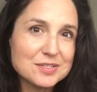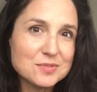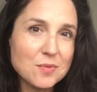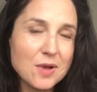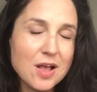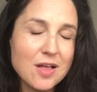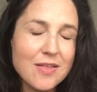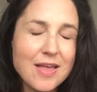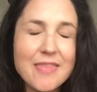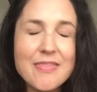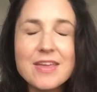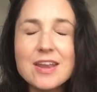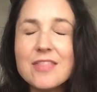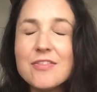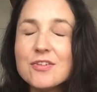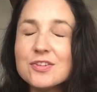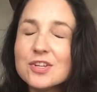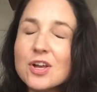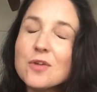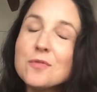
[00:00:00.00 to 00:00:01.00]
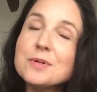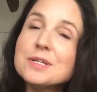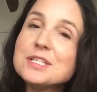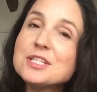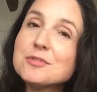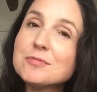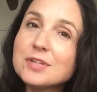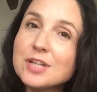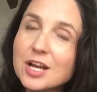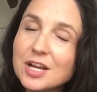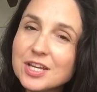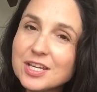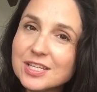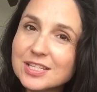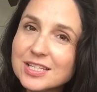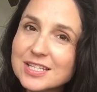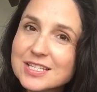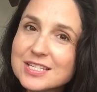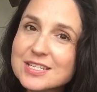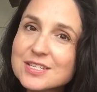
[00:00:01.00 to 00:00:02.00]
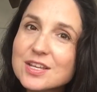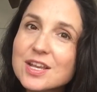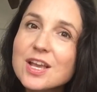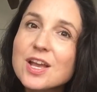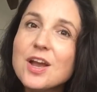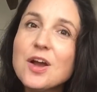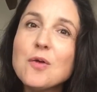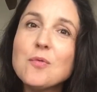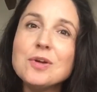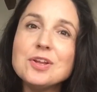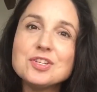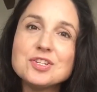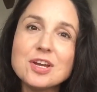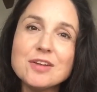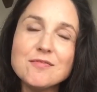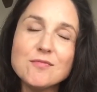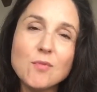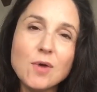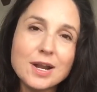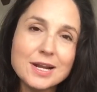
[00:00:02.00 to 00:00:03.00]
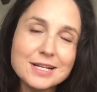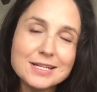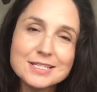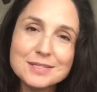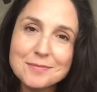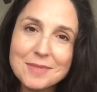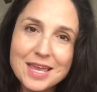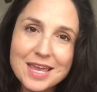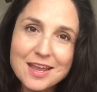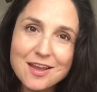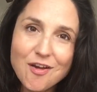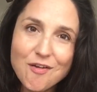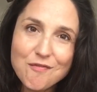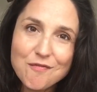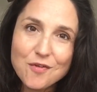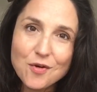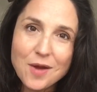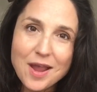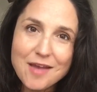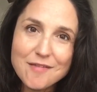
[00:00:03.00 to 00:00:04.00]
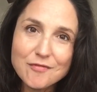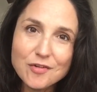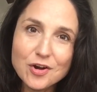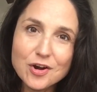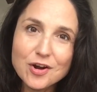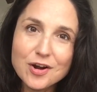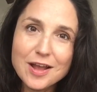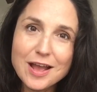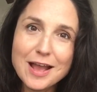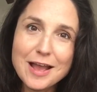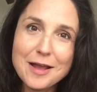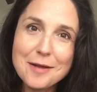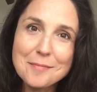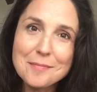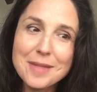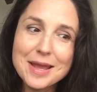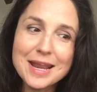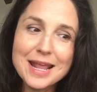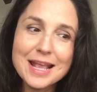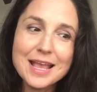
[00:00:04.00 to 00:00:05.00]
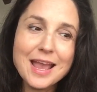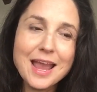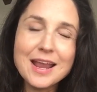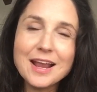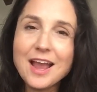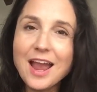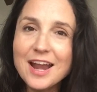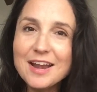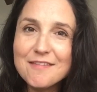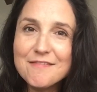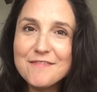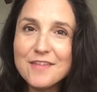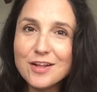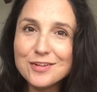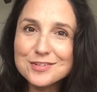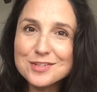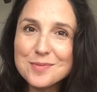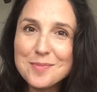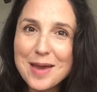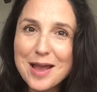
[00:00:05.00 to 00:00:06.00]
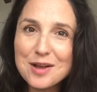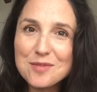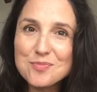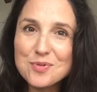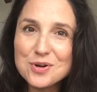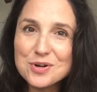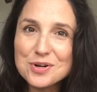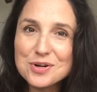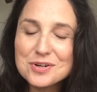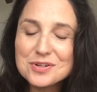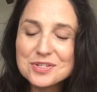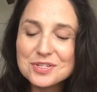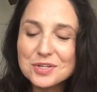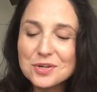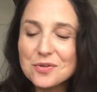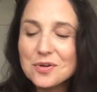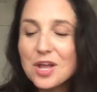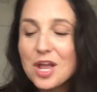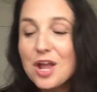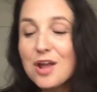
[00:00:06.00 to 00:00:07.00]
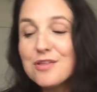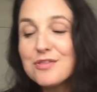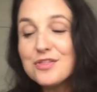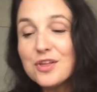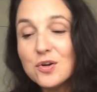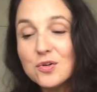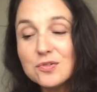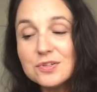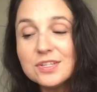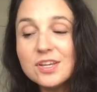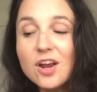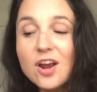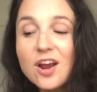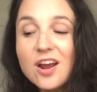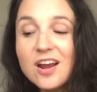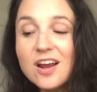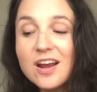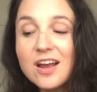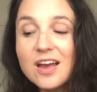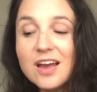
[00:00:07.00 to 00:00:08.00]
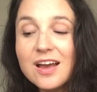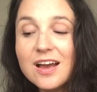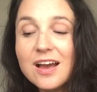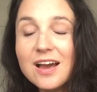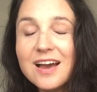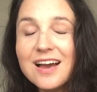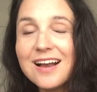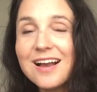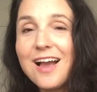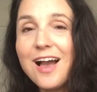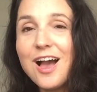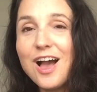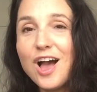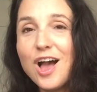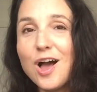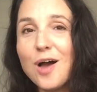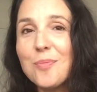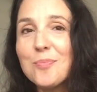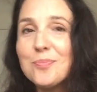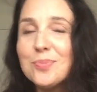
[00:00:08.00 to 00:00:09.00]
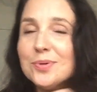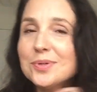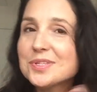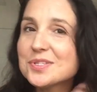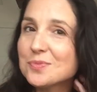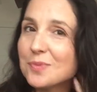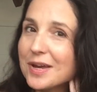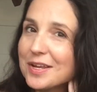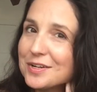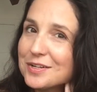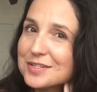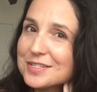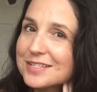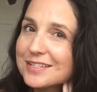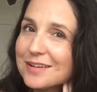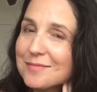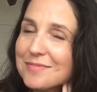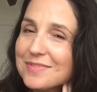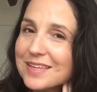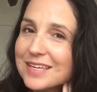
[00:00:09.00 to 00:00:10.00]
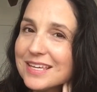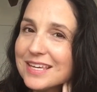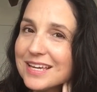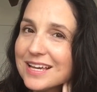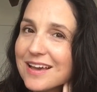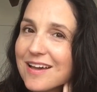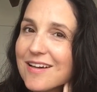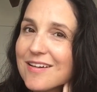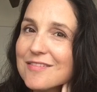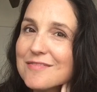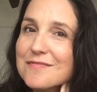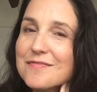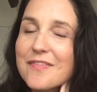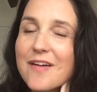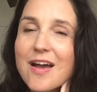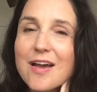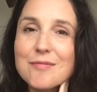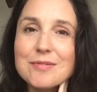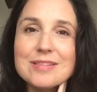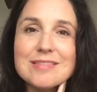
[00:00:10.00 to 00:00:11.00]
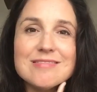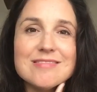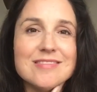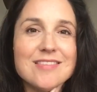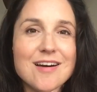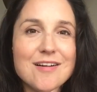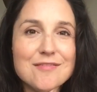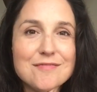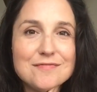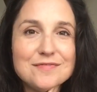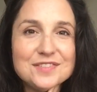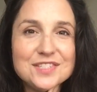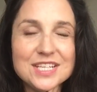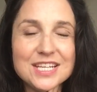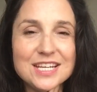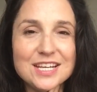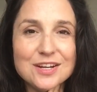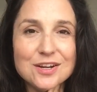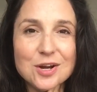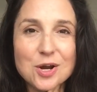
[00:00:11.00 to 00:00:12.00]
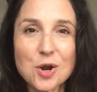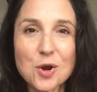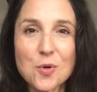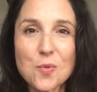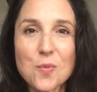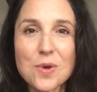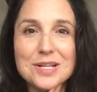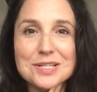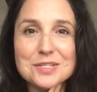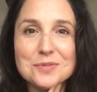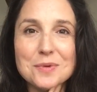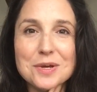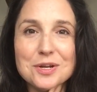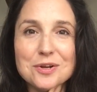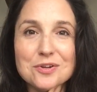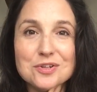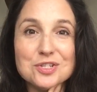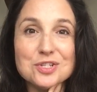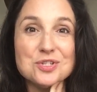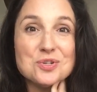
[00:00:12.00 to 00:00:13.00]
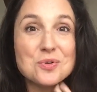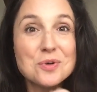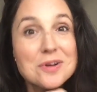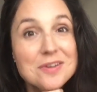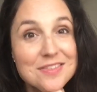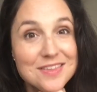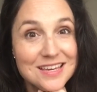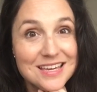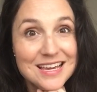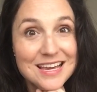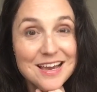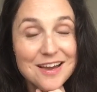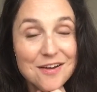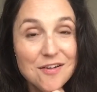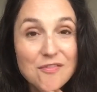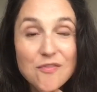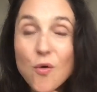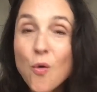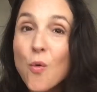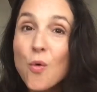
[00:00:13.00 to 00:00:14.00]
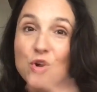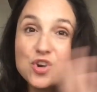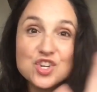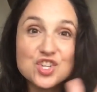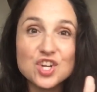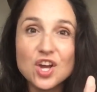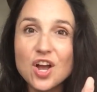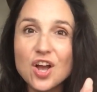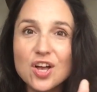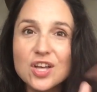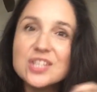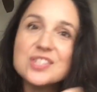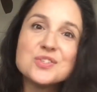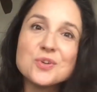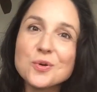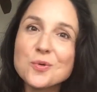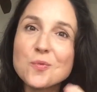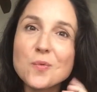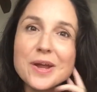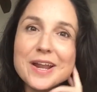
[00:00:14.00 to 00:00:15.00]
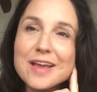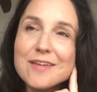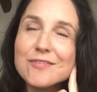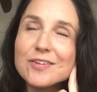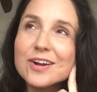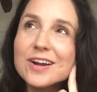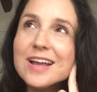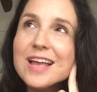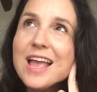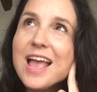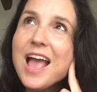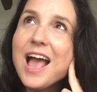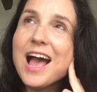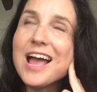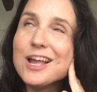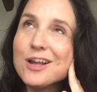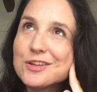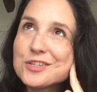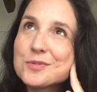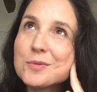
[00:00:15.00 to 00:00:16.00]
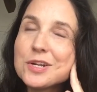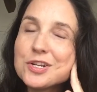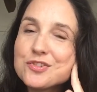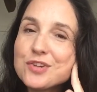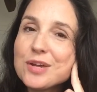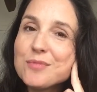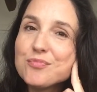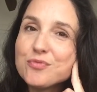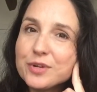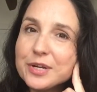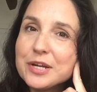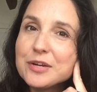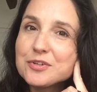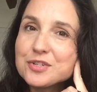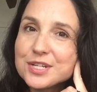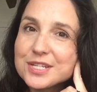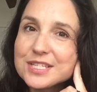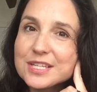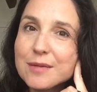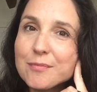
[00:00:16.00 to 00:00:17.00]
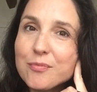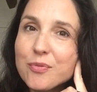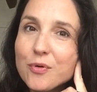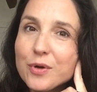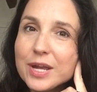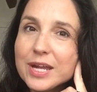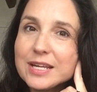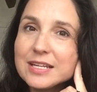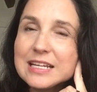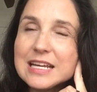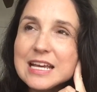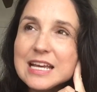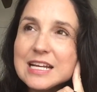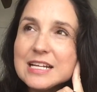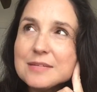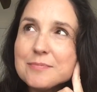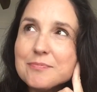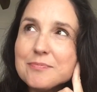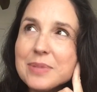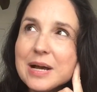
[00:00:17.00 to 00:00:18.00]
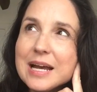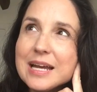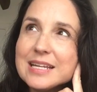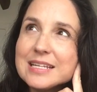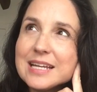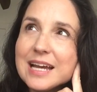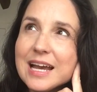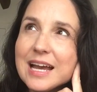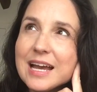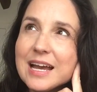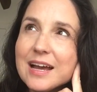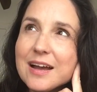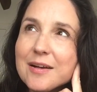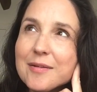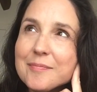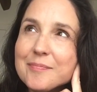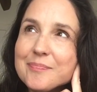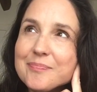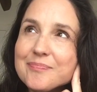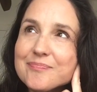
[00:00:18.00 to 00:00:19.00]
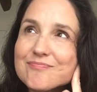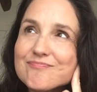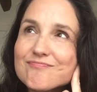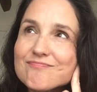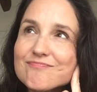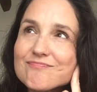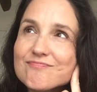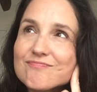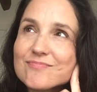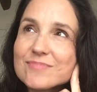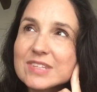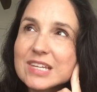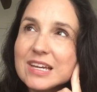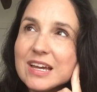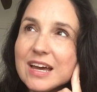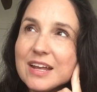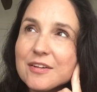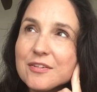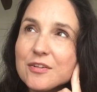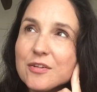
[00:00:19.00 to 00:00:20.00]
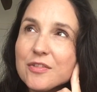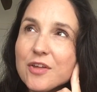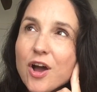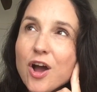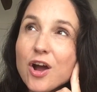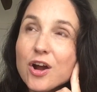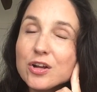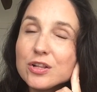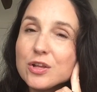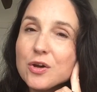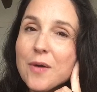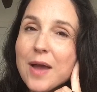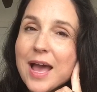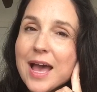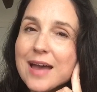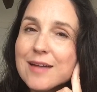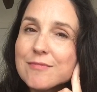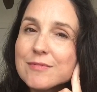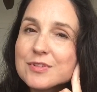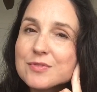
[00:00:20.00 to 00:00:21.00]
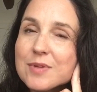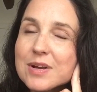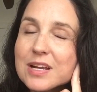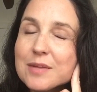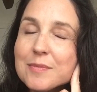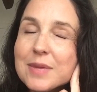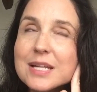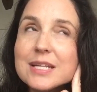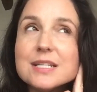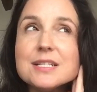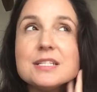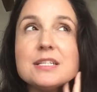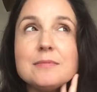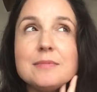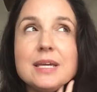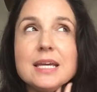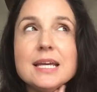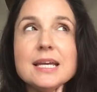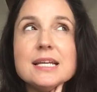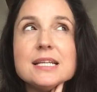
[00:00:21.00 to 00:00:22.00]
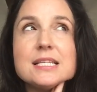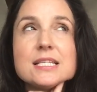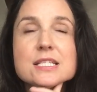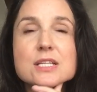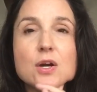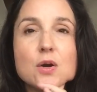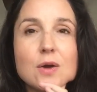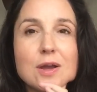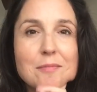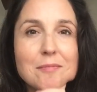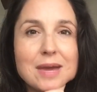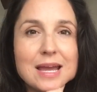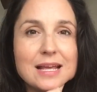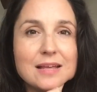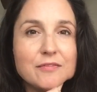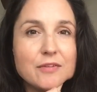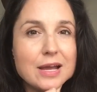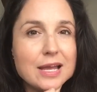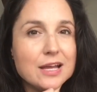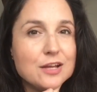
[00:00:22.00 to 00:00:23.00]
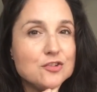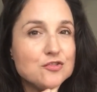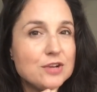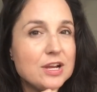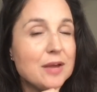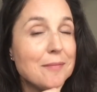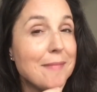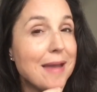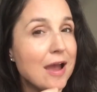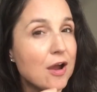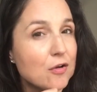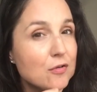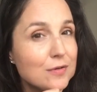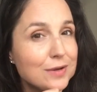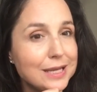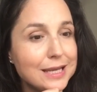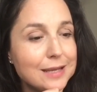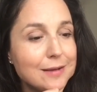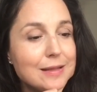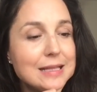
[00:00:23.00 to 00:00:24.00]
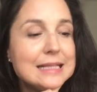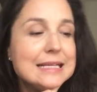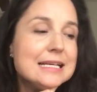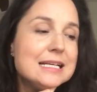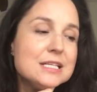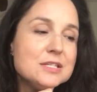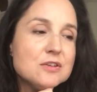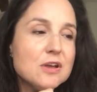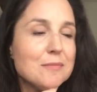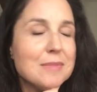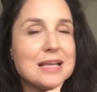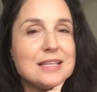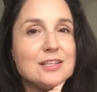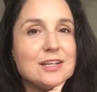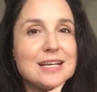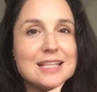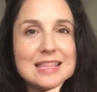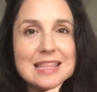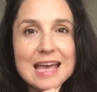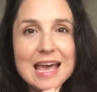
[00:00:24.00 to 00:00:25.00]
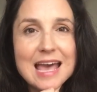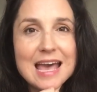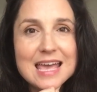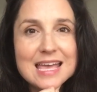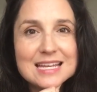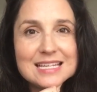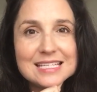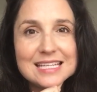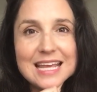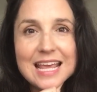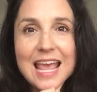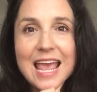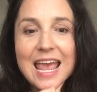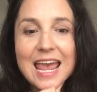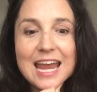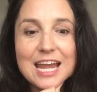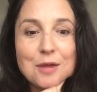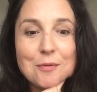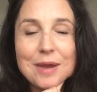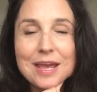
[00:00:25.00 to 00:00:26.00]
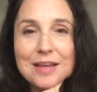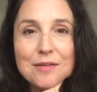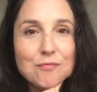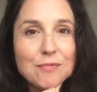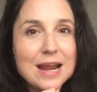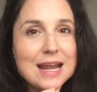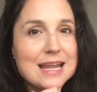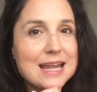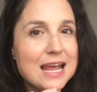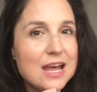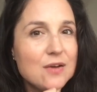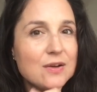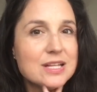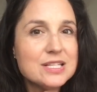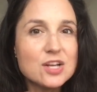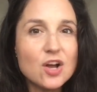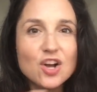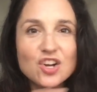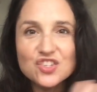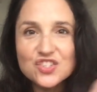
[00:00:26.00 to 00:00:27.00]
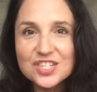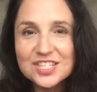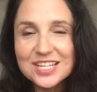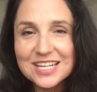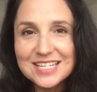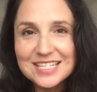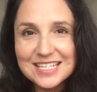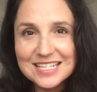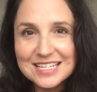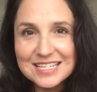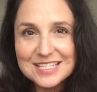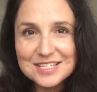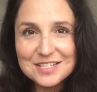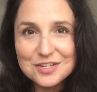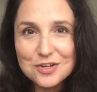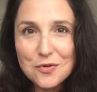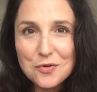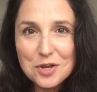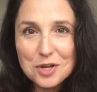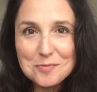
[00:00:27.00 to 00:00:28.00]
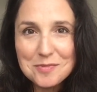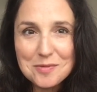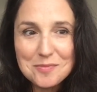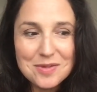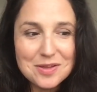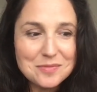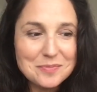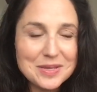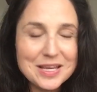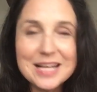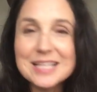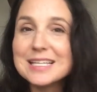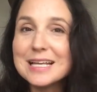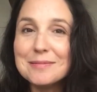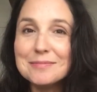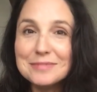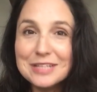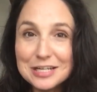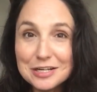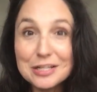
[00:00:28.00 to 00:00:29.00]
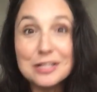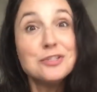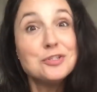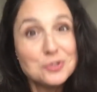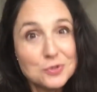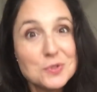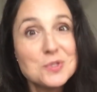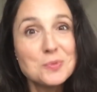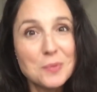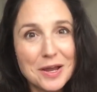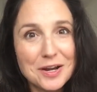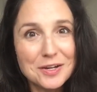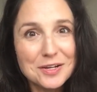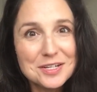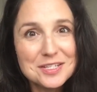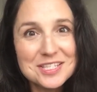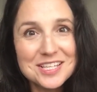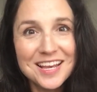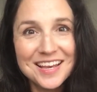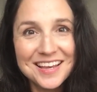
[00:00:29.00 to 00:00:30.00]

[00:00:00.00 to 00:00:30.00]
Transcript: well. And then there's always the Ranunculus, which I've wanted to make forever, and I kind of fell to the back burner. So those are a couple sweaters that I'm thinking of. I would love to hear what sweaters you're thinking of, or shawls or whatever. I also want to try brioche at some point, but I don't know, the Harlow hat was recommended to me, so I might buy Andrea Mowry, so I might look at that. Anyway, right now it's all just ideas, no commitment because I'm knitting 2 sweaters.